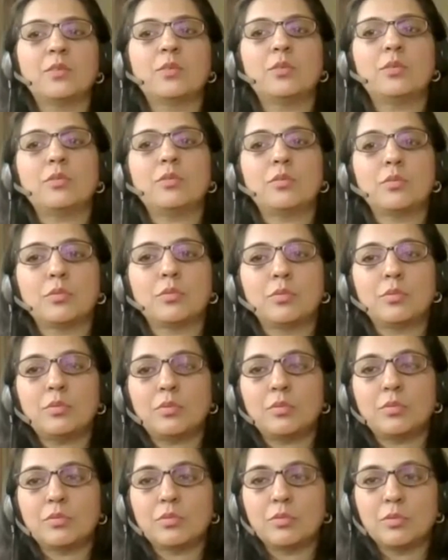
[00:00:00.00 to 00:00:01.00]
you
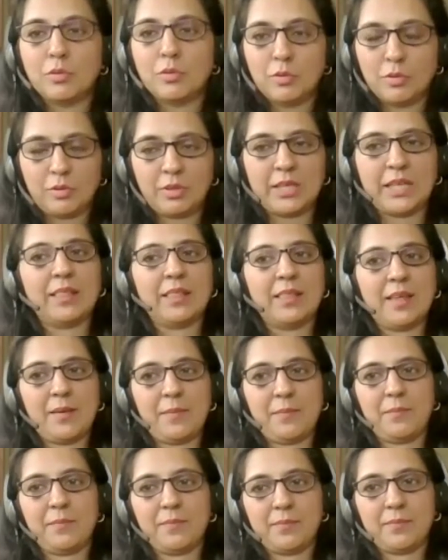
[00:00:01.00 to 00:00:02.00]
to look at
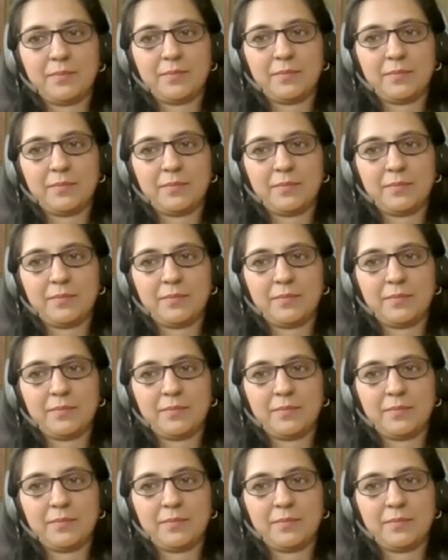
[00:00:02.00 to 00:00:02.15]
them.